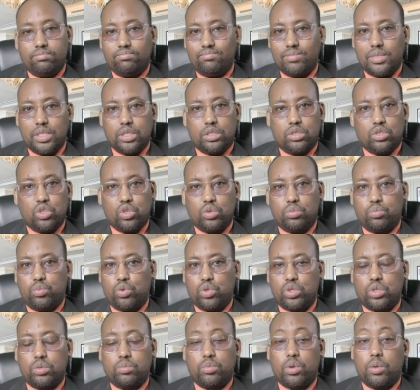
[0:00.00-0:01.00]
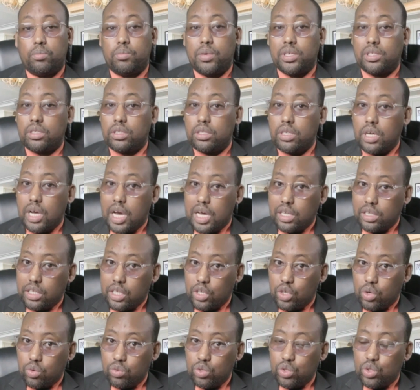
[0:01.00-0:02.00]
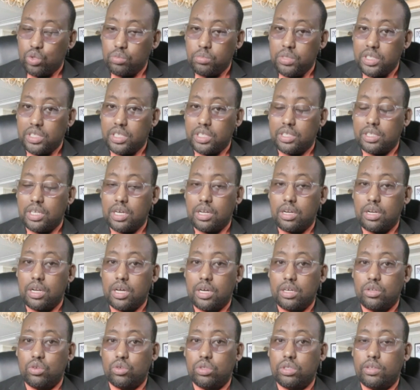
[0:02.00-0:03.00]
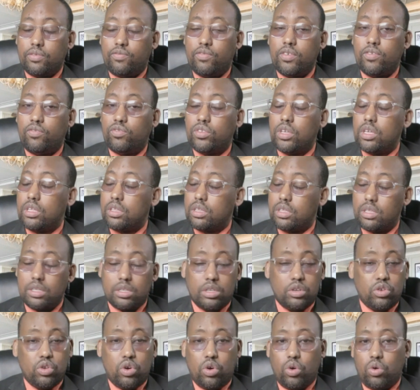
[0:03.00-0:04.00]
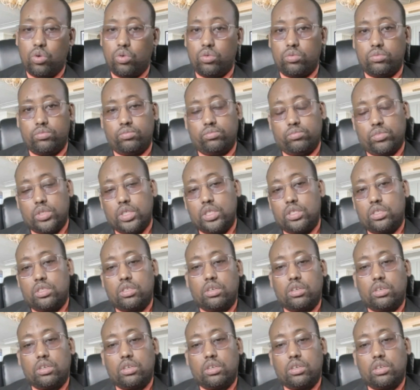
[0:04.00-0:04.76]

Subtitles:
it's not possible. But are they going to meet the deadline on the 15th? No, it's